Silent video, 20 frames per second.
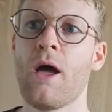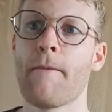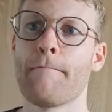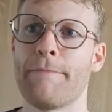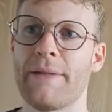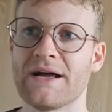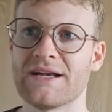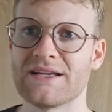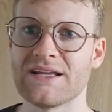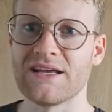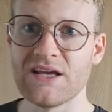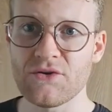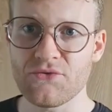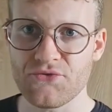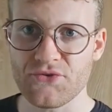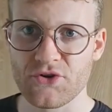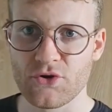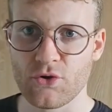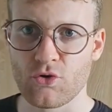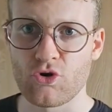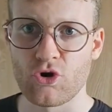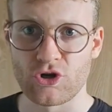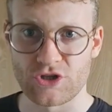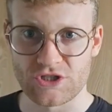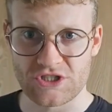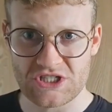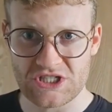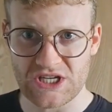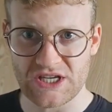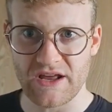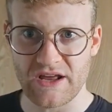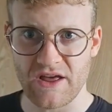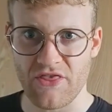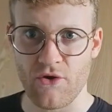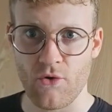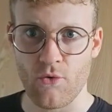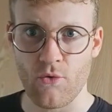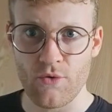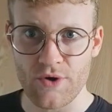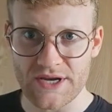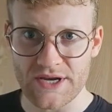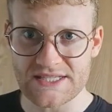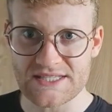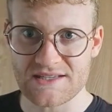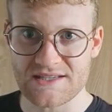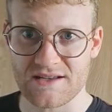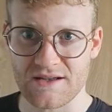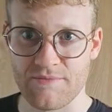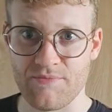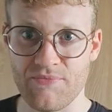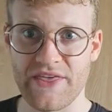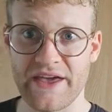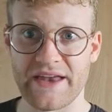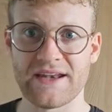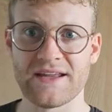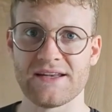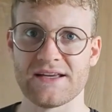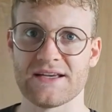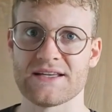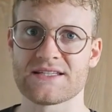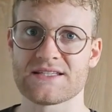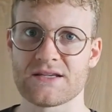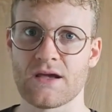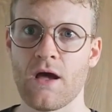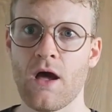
But if you consider the risk, then it is